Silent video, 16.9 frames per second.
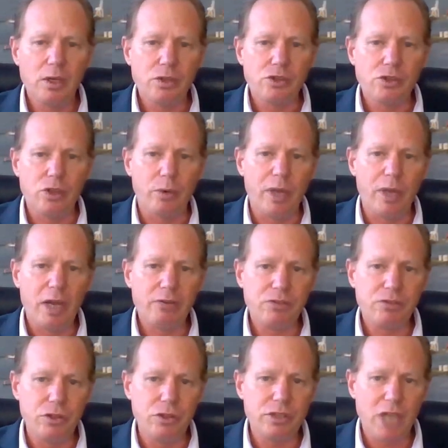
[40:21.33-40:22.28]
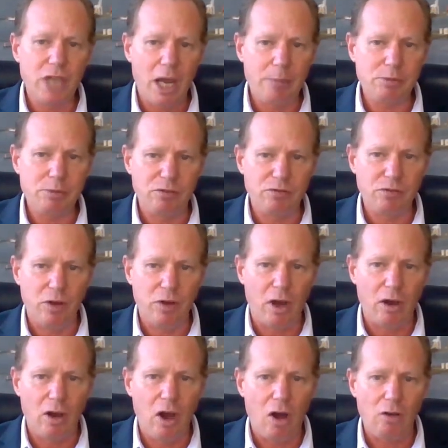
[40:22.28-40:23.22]
So we have two types of,
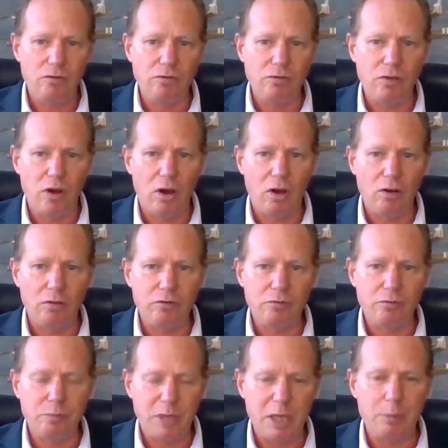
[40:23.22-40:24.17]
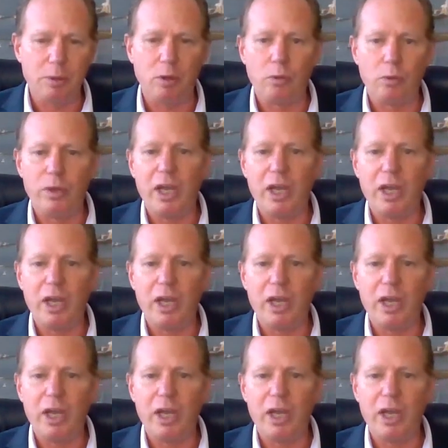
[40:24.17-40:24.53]
of, of people.